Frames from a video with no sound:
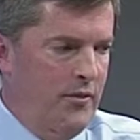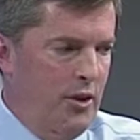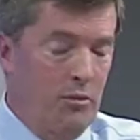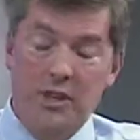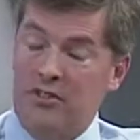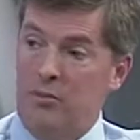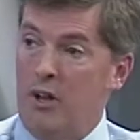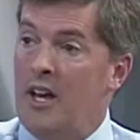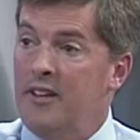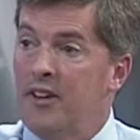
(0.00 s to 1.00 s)
you know, because of
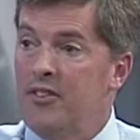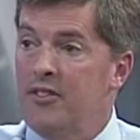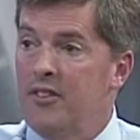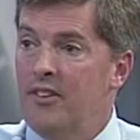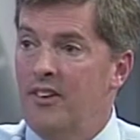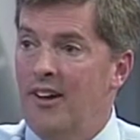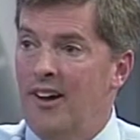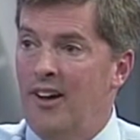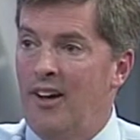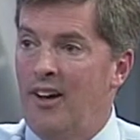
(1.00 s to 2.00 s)
blindness
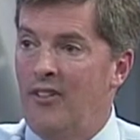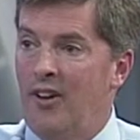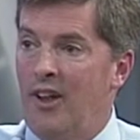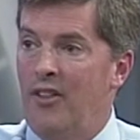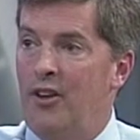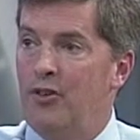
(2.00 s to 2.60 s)
uh, as another mm.